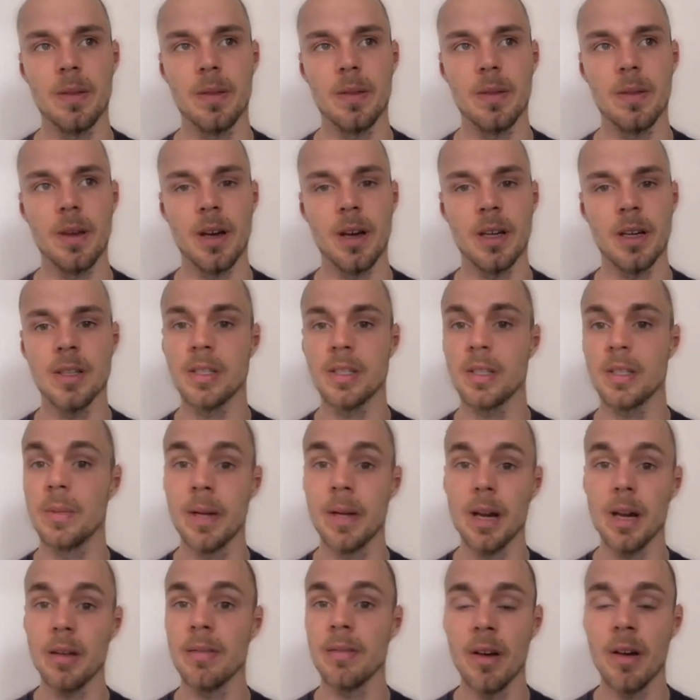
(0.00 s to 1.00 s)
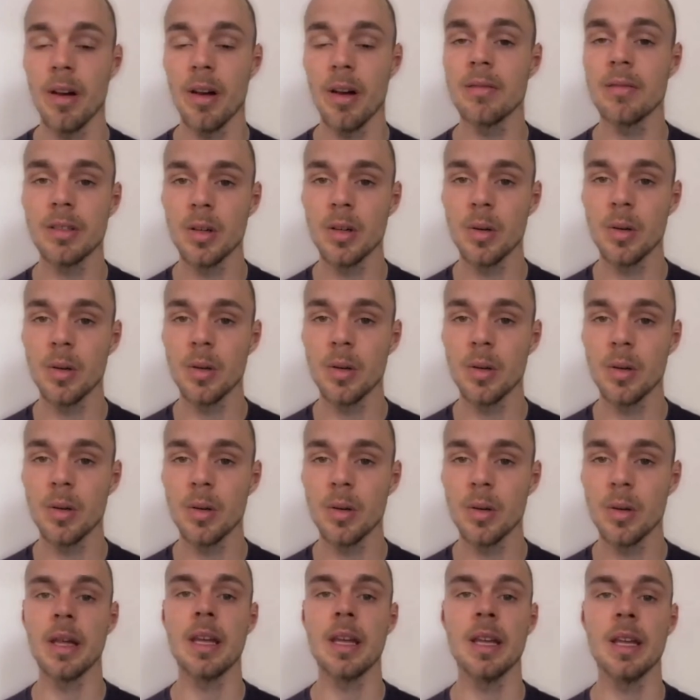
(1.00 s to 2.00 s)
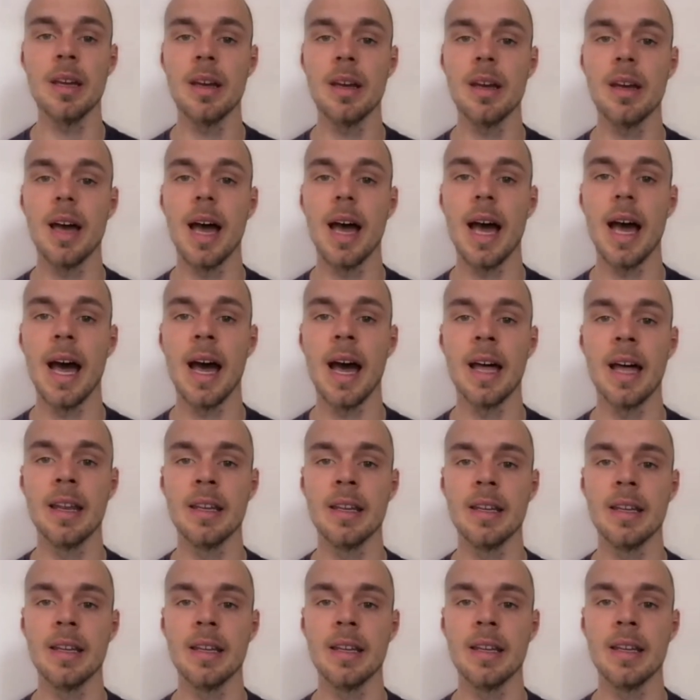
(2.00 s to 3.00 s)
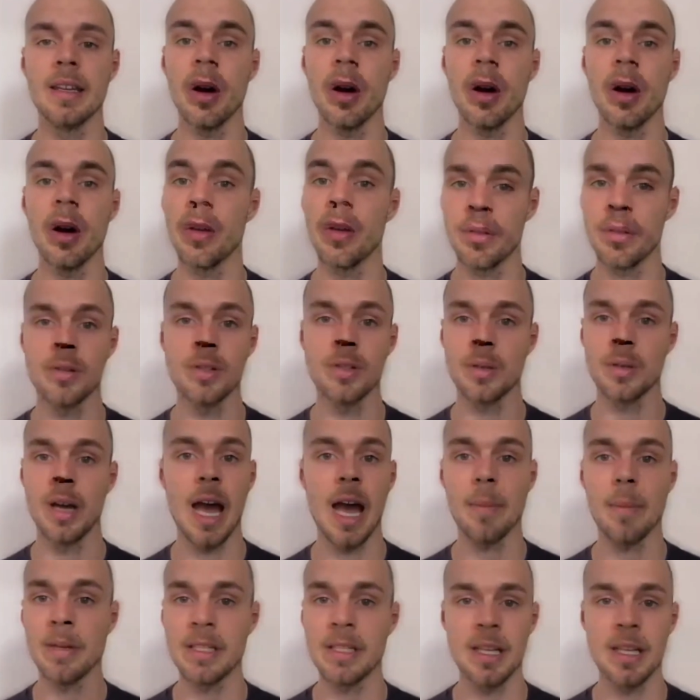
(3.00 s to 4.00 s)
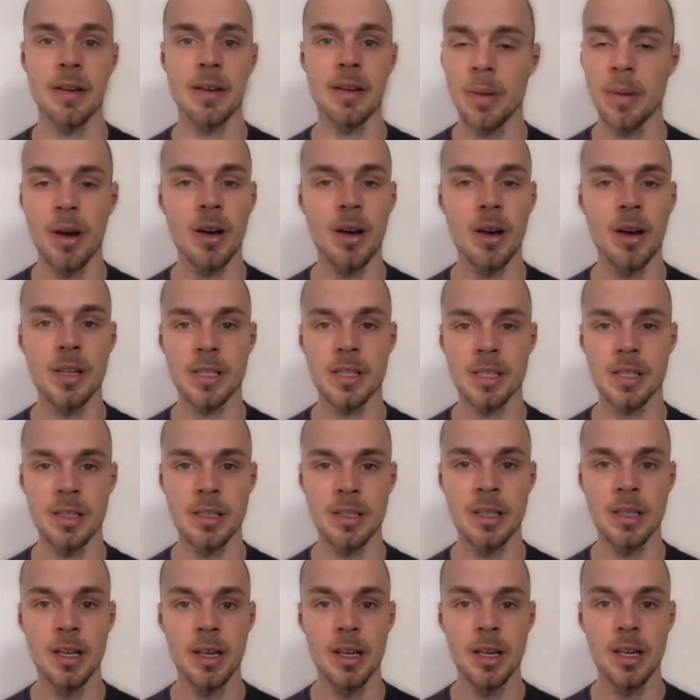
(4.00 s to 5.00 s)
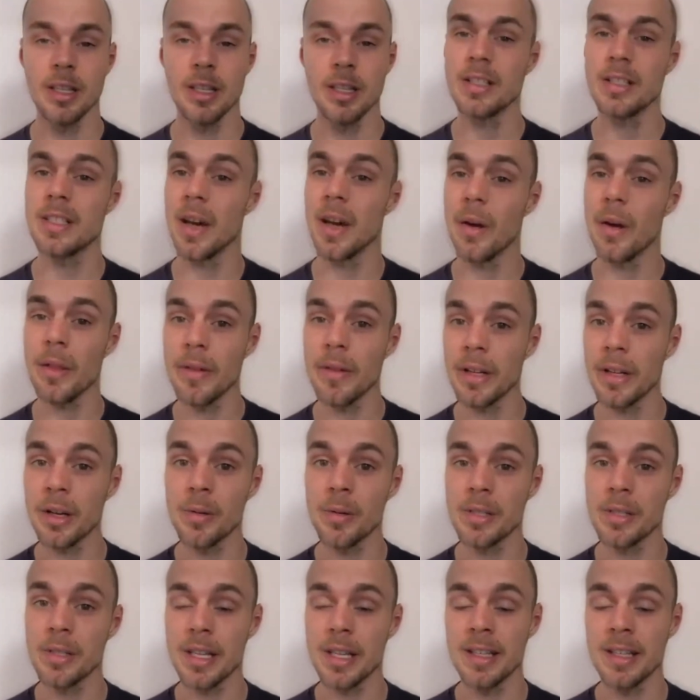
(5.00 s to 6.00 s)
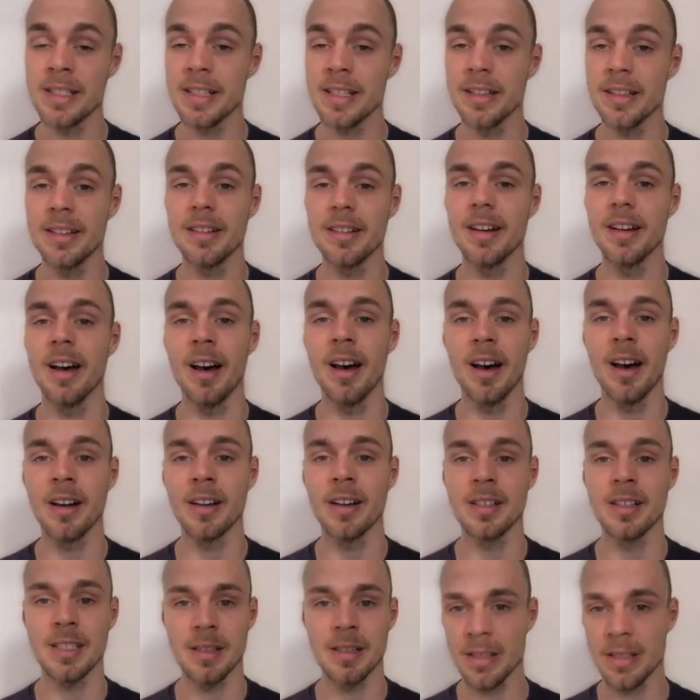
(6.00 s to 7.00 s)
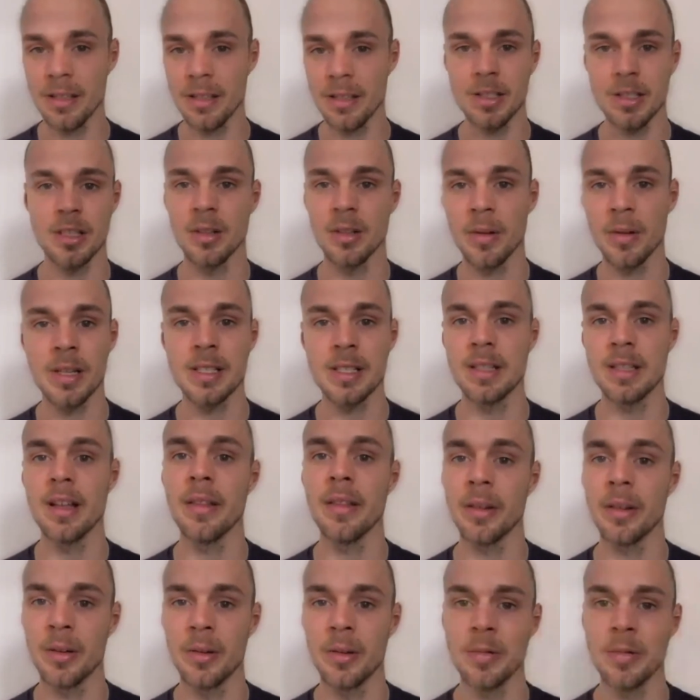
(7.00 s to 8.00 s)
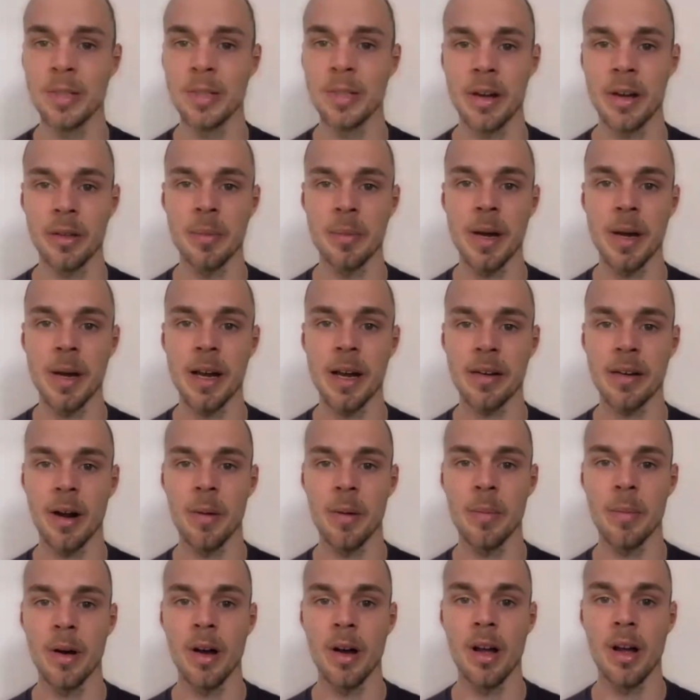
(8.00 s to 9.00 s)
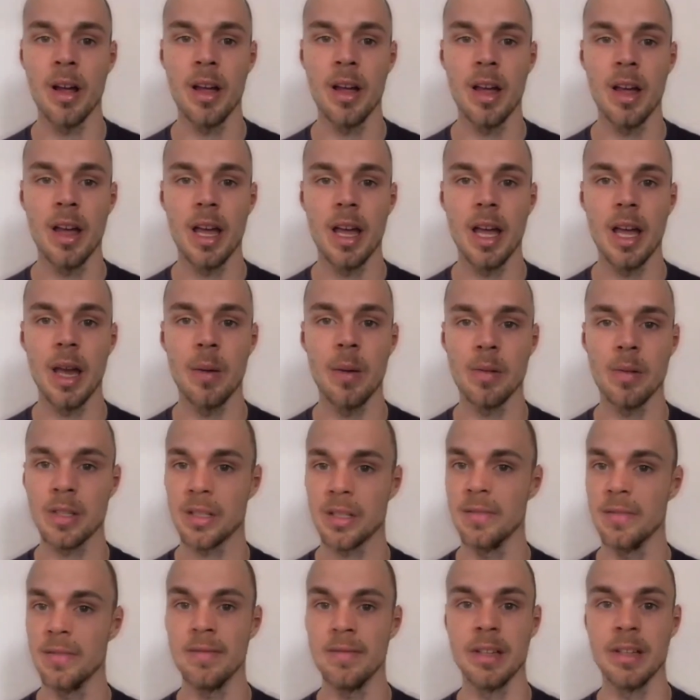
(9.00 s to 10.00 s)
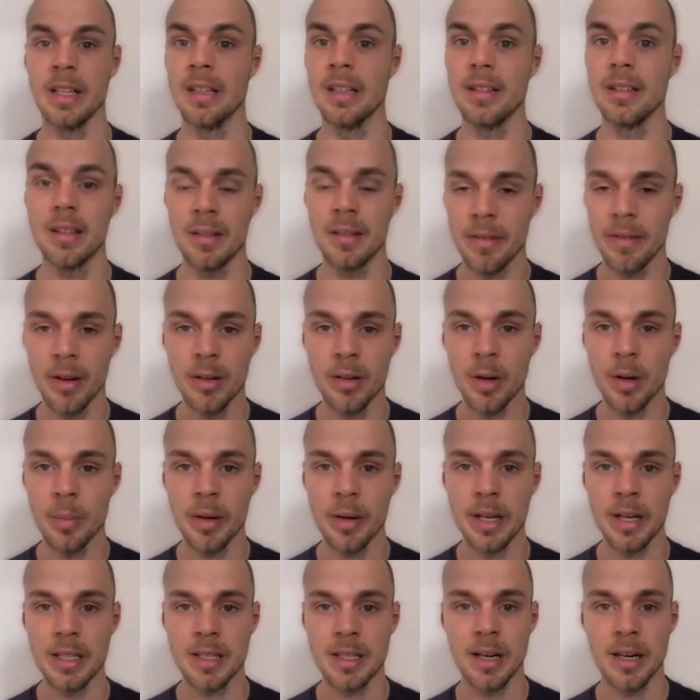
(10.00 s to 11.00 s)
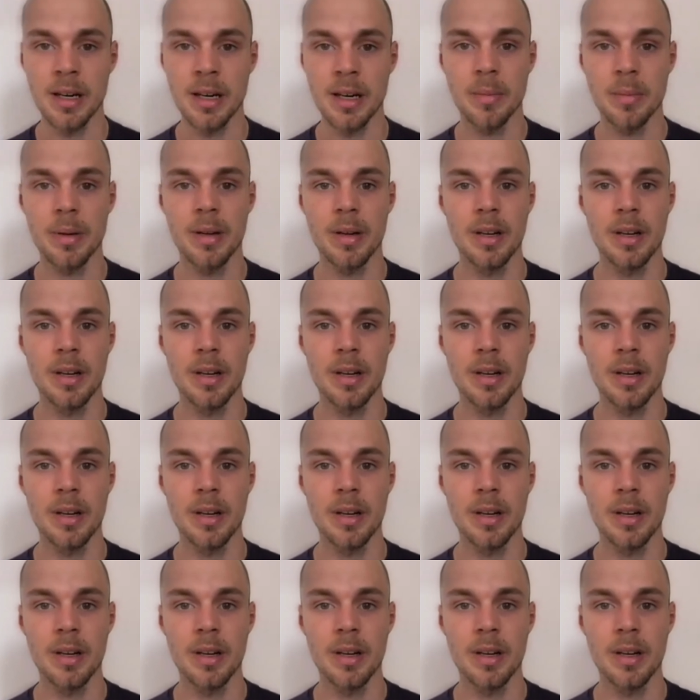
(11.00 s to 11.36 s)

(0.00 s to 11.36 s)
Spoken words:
I used to pick up the phone, call a company, and it would go through to a happy-sounding person. You could tell they're in a call center because there was lots of noise and other calls going on in the background, but it was convenient. The phone got picked up.